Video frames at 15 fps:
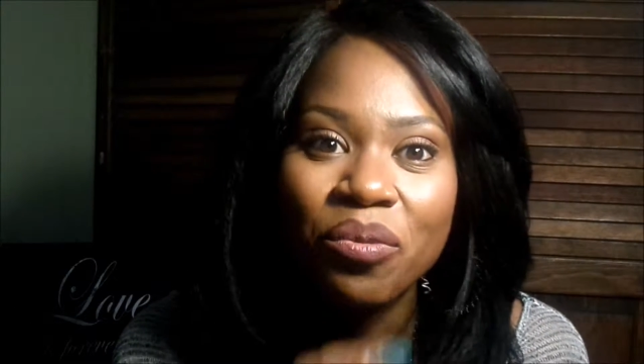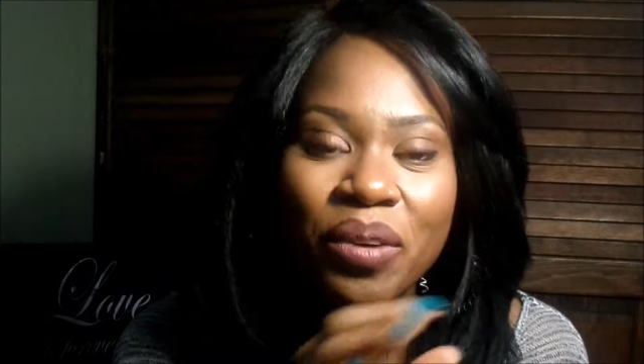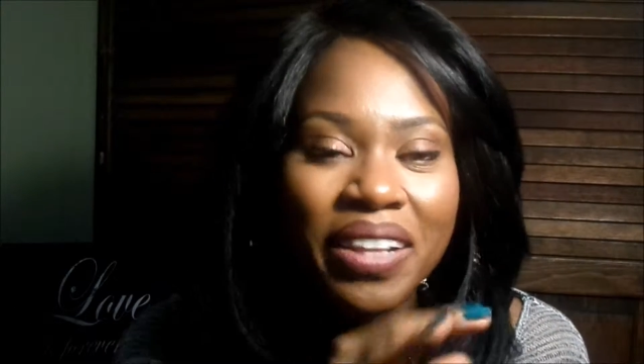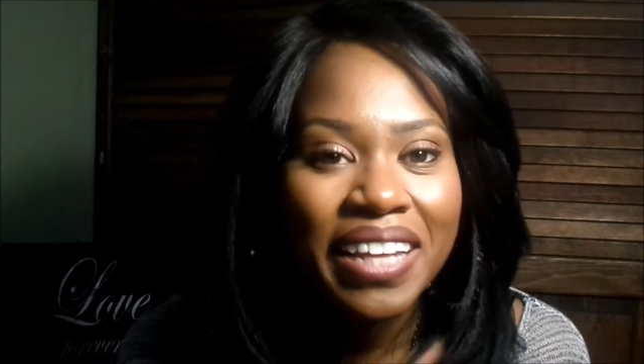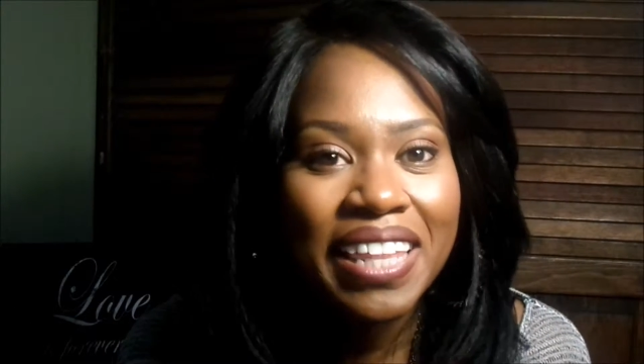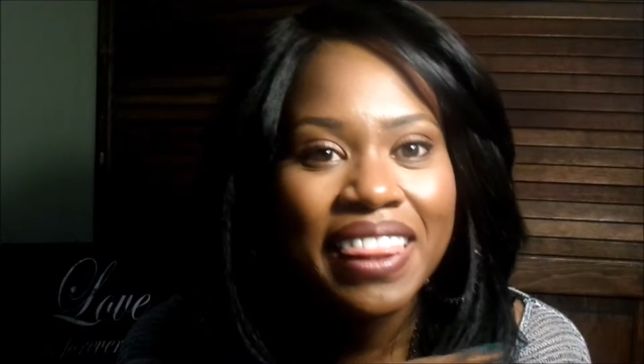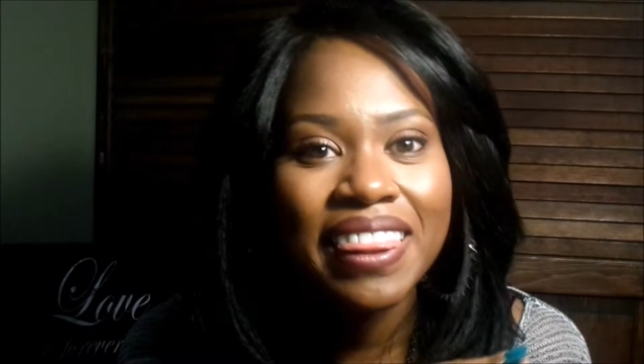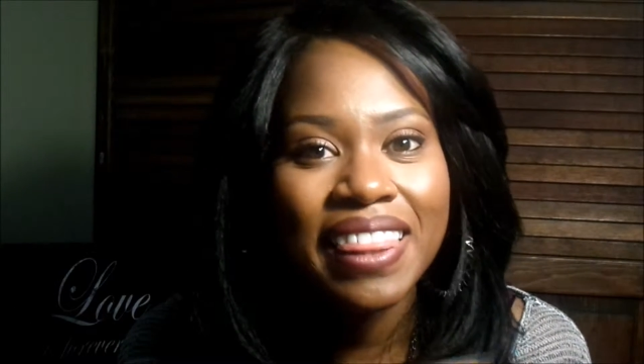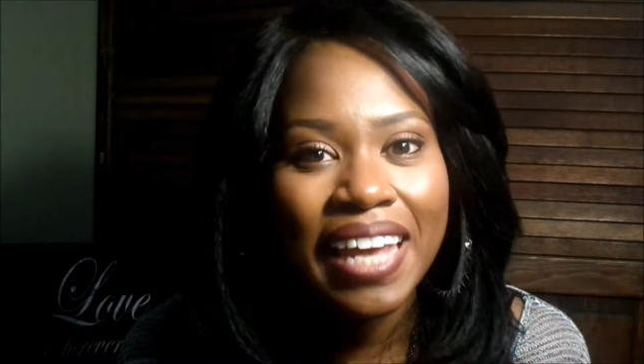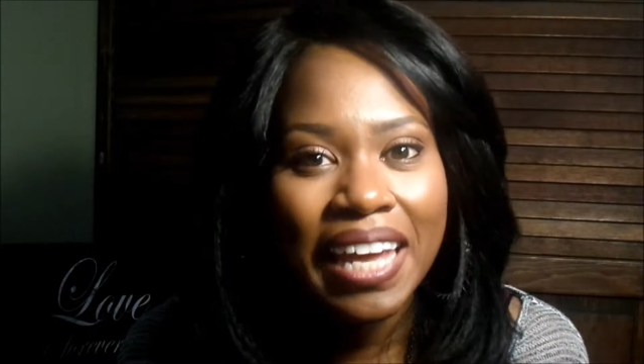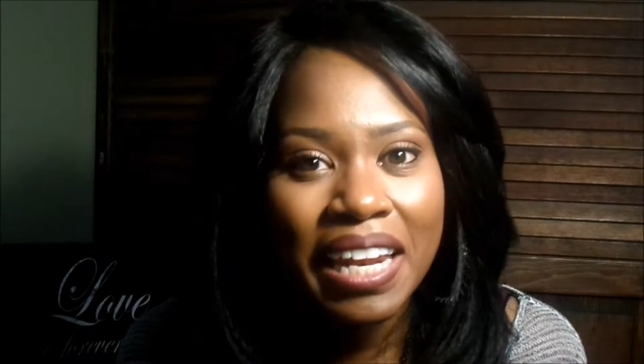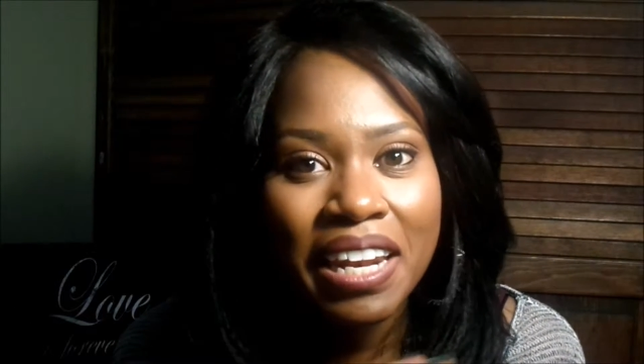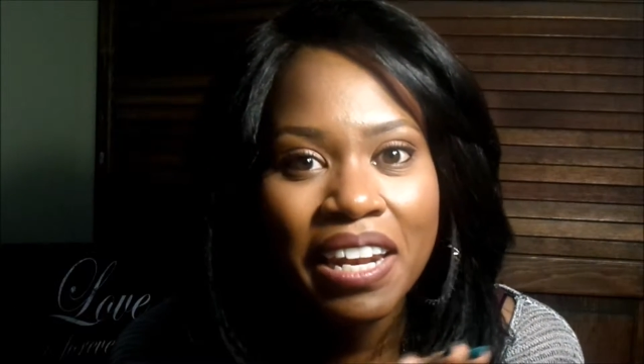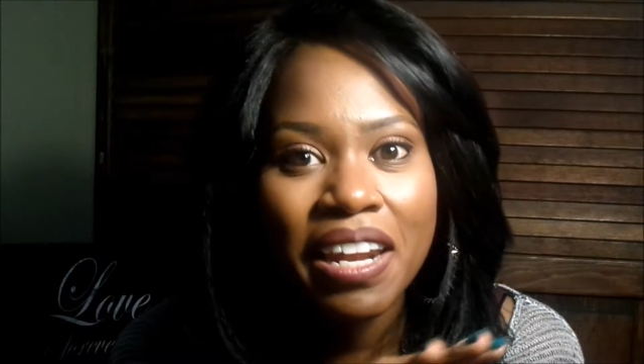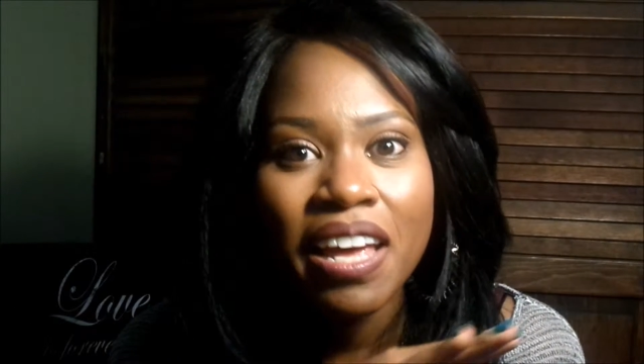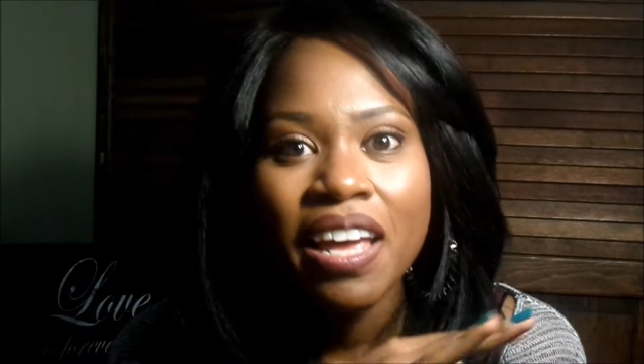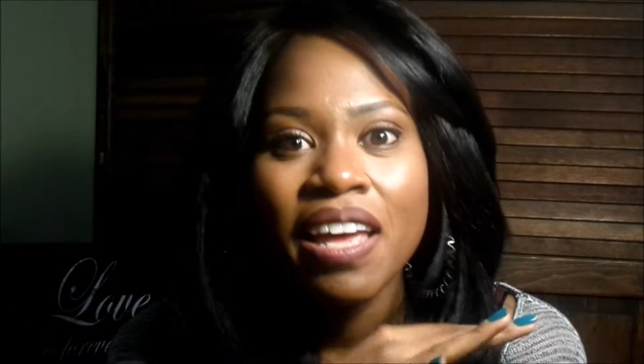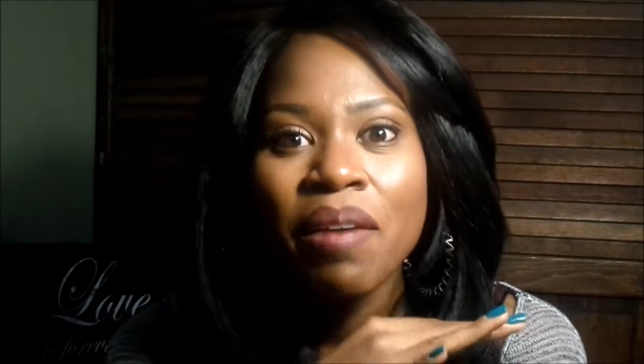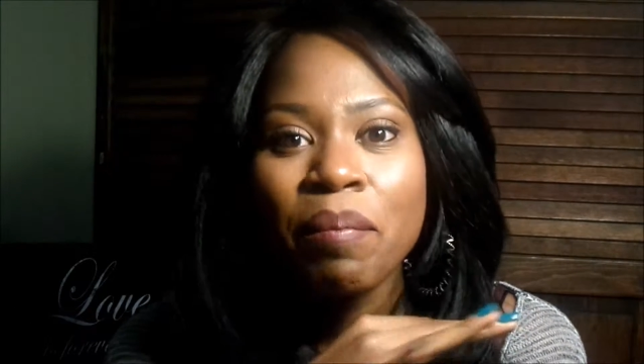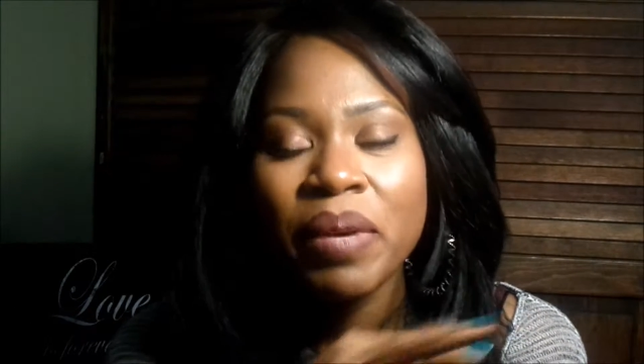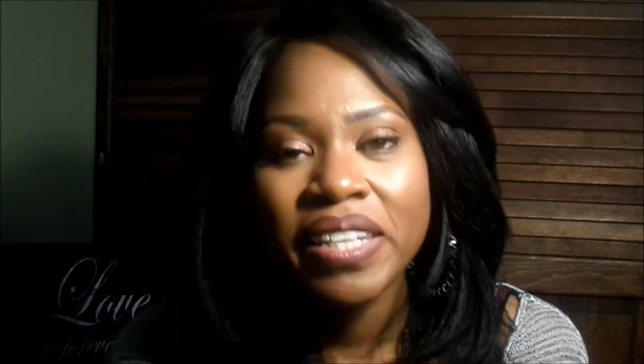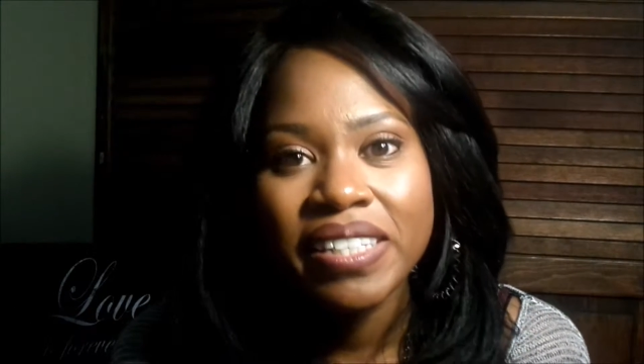really thin
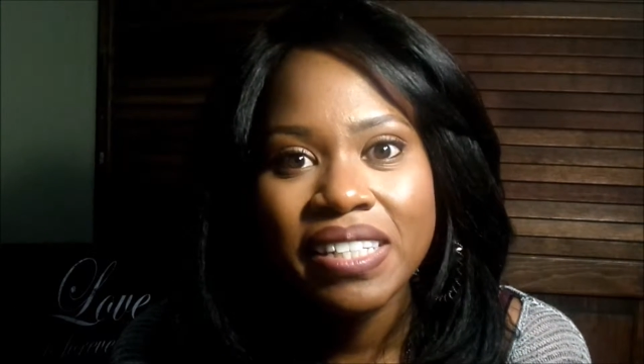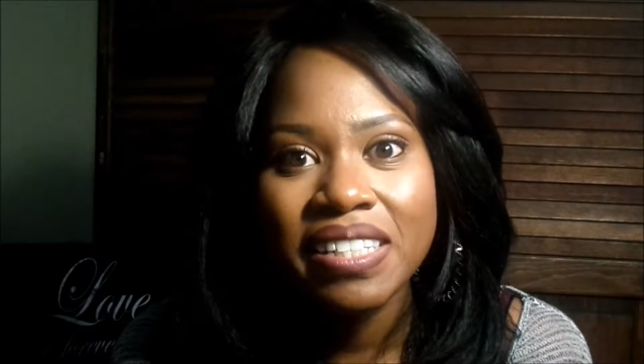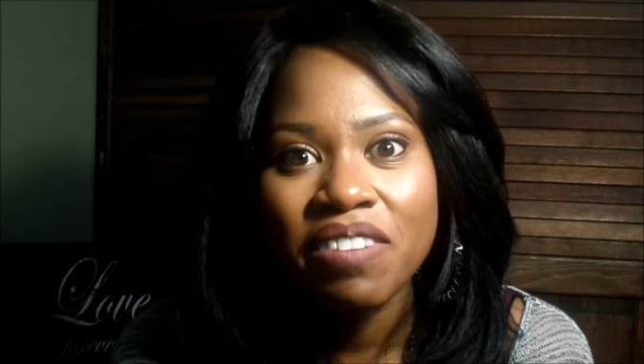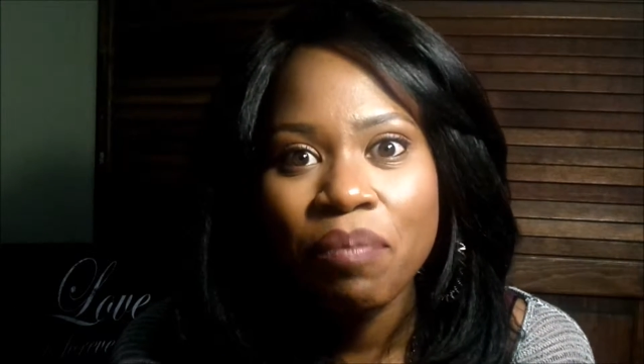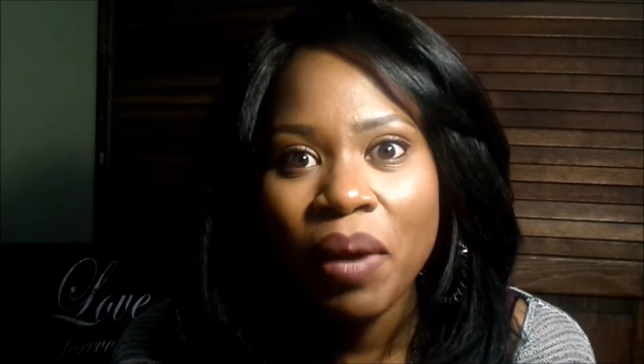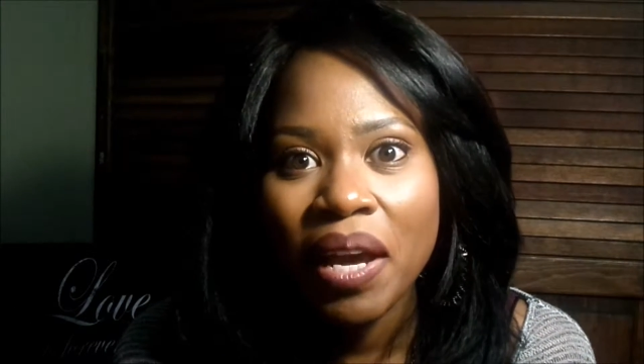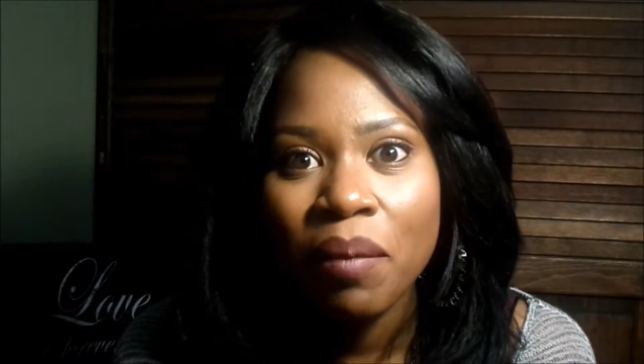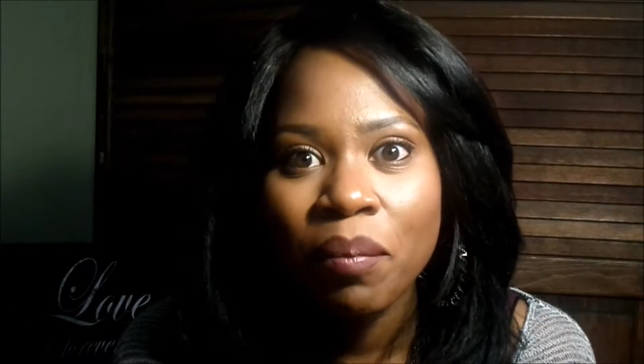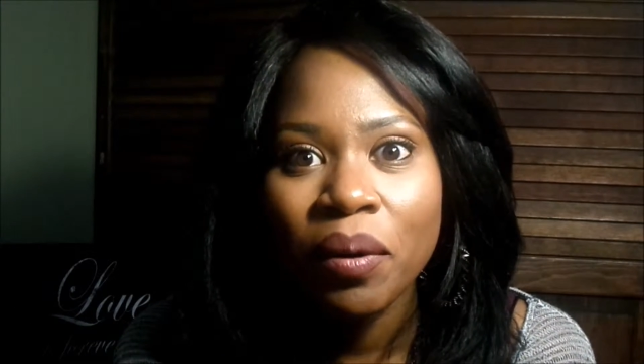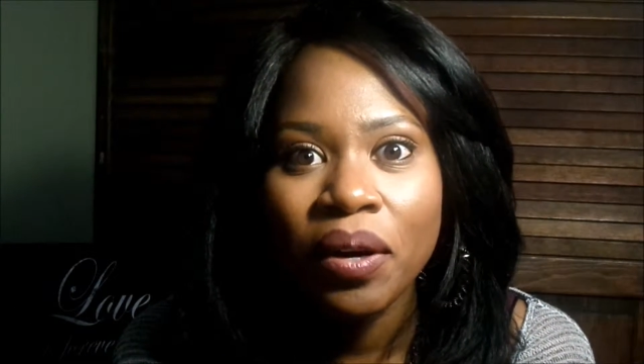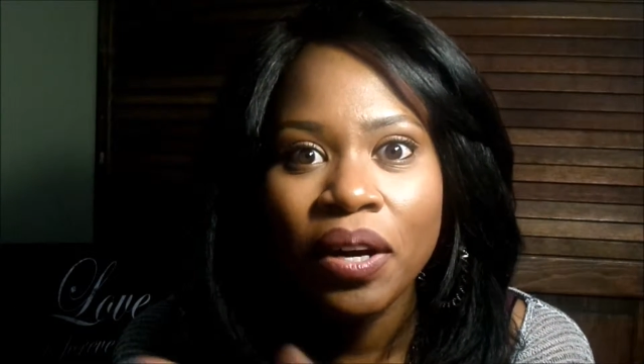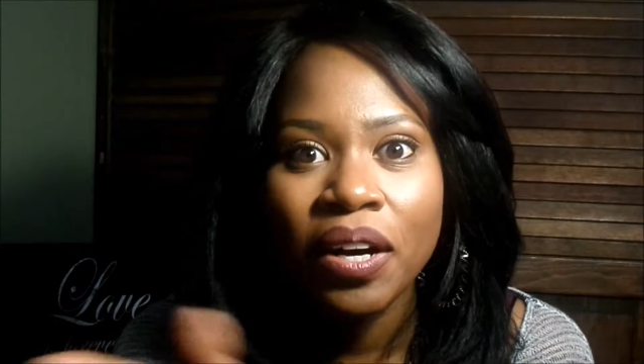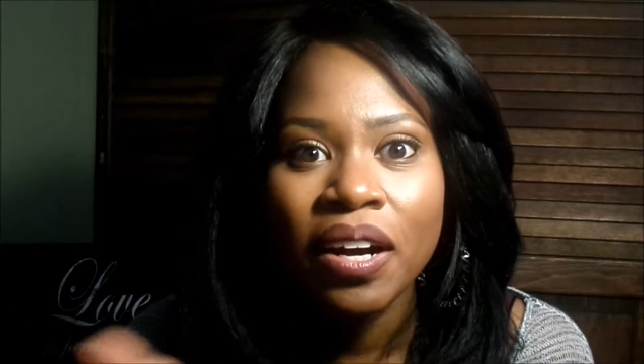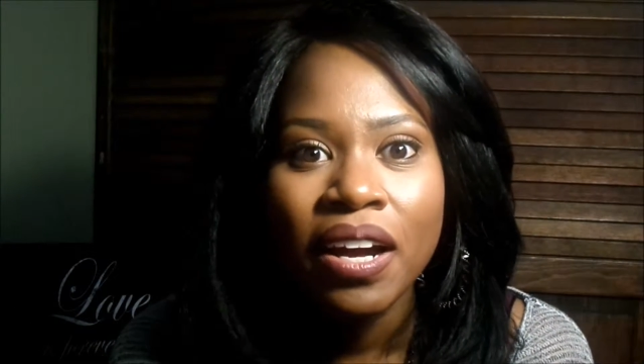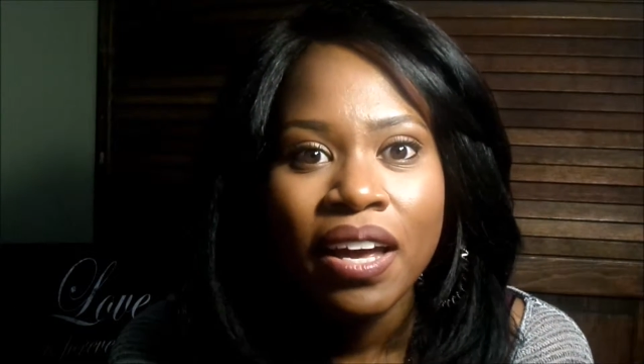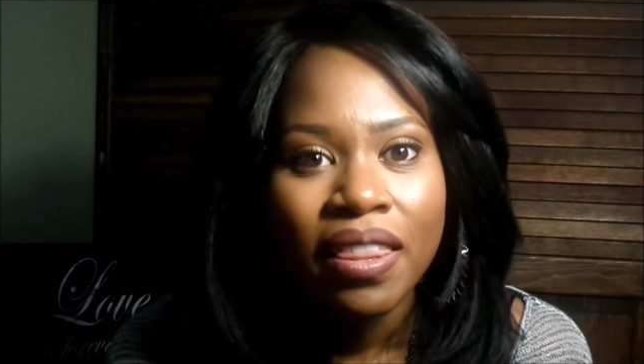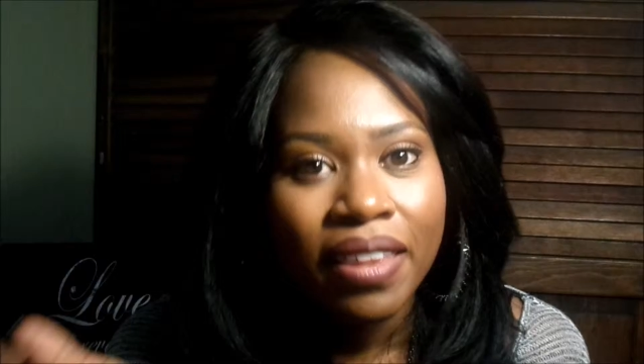pieces of paper